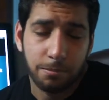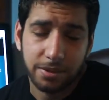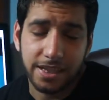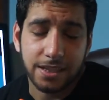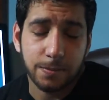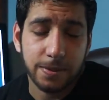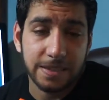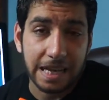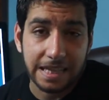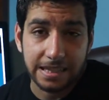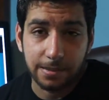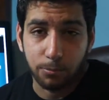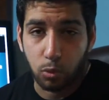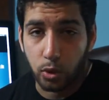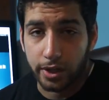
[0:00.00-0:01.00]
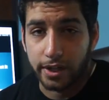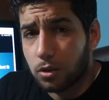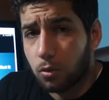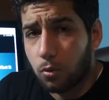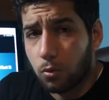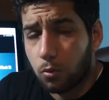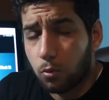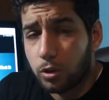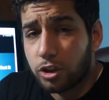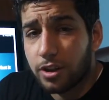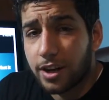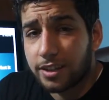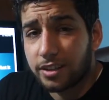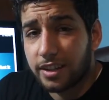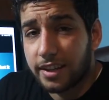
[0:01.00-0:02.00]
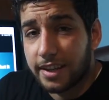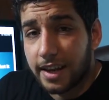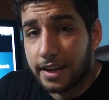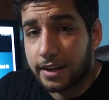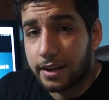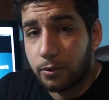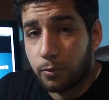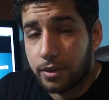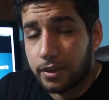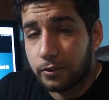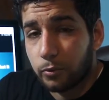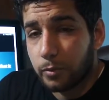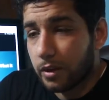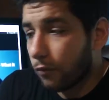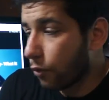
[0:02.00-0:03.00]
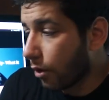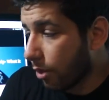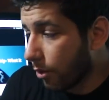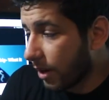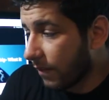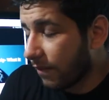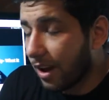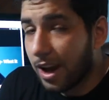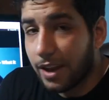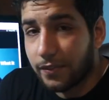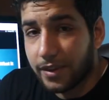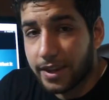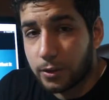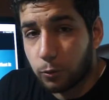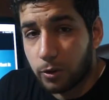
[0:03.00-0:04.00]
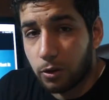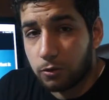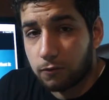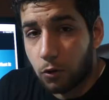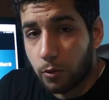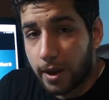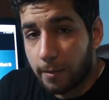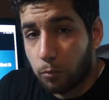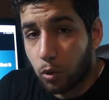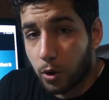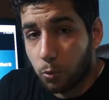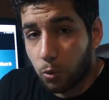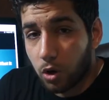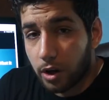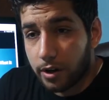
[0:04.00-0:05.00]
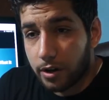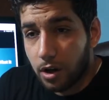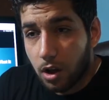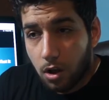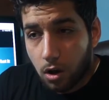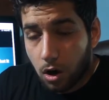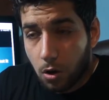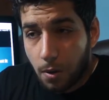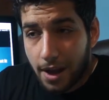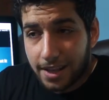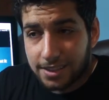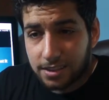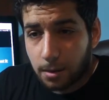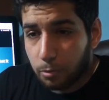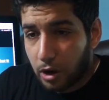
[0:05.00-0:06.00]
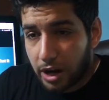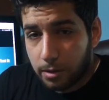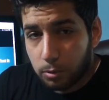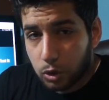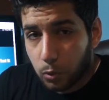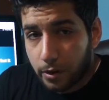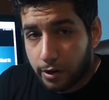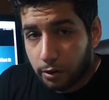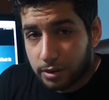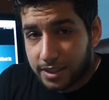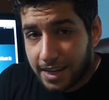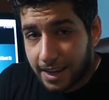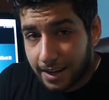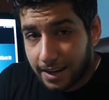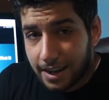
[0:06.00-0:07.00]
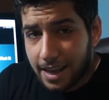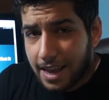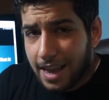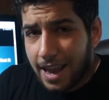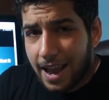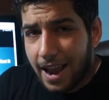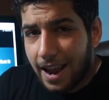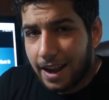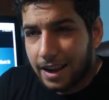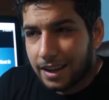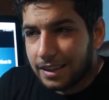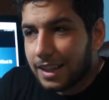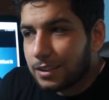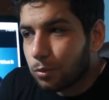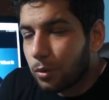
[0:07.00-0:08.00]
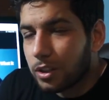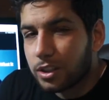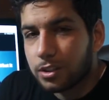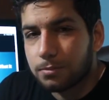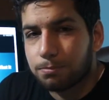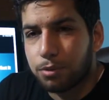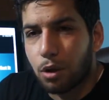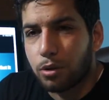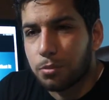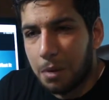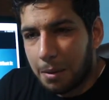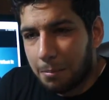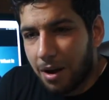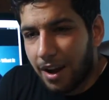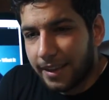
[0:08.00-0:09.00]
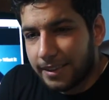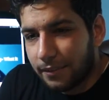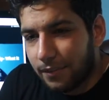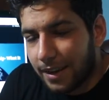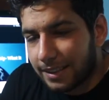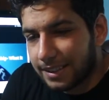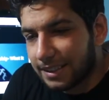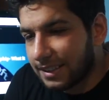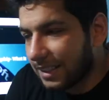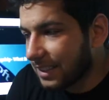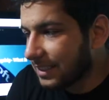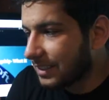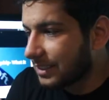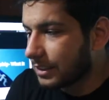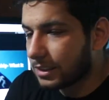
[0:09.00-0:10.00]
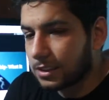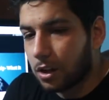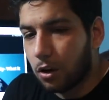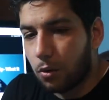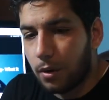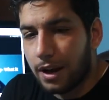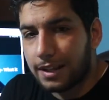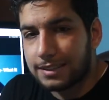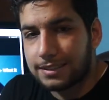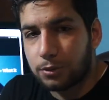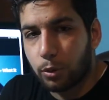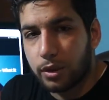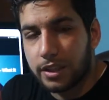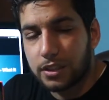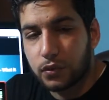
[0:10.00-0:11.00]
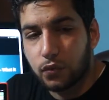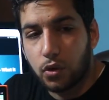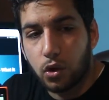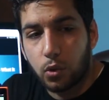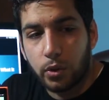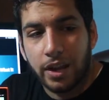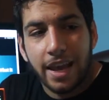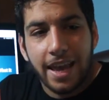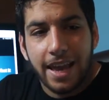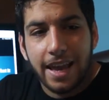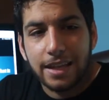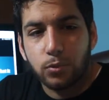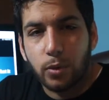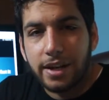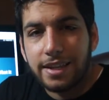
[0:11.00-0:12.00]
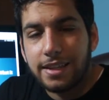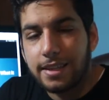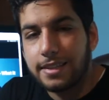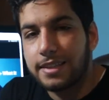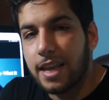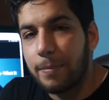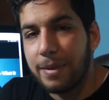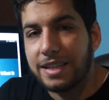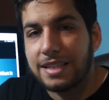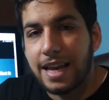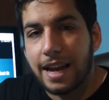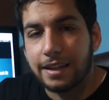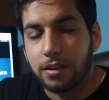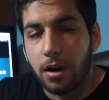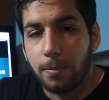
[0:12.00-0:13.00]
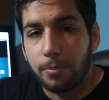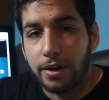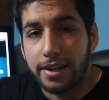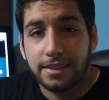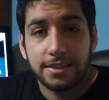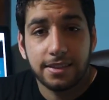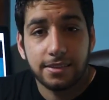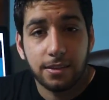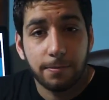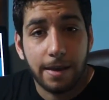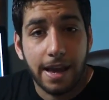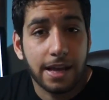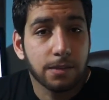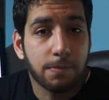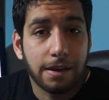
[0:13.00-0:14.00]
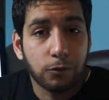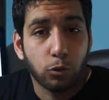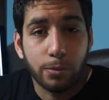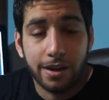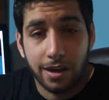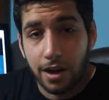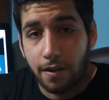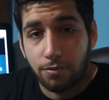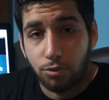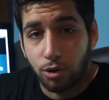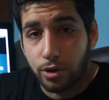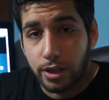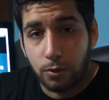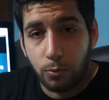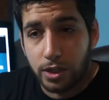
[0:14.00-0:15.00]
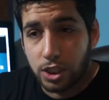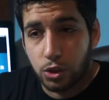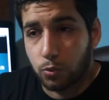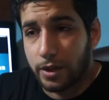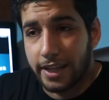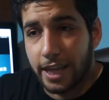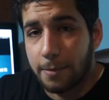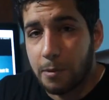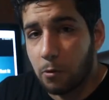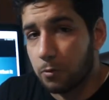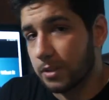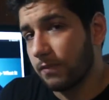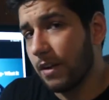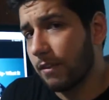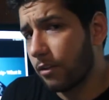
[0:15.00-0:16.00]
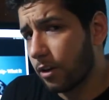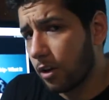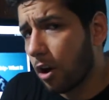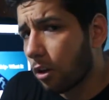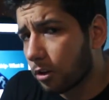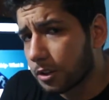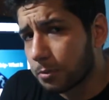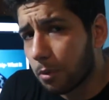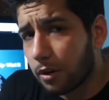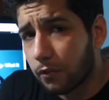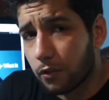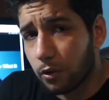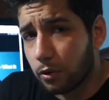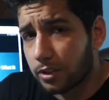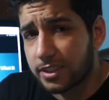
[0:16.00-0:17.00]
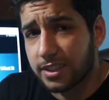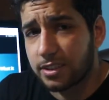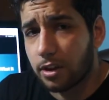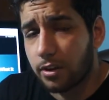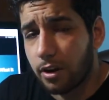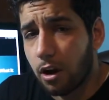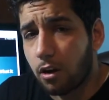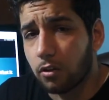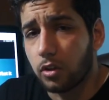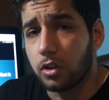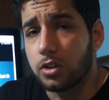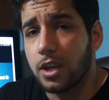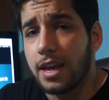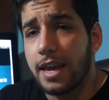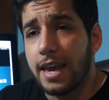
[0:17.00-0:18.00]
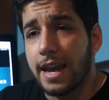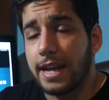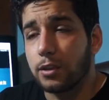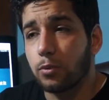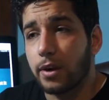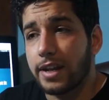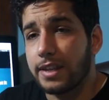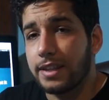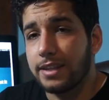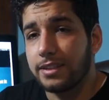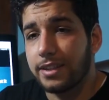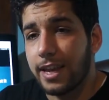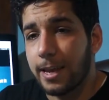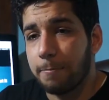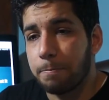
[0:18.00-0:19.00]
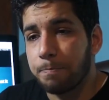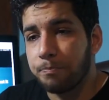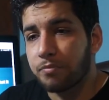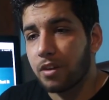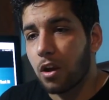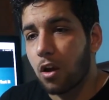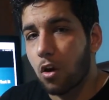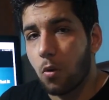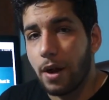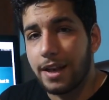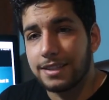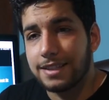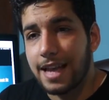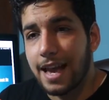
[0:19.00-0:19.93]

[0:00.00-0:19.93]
But that's besides the point. So what you're actually getting with the Lumia 435 is Windows Phone 8.1 OS upgradable to Windows 10. And that's what just blows my mind, the fact that this OS or this phone is running the same exact operating system as my Lumia 930, which when it came out was a $500 smartphone or $600. It's running the same OS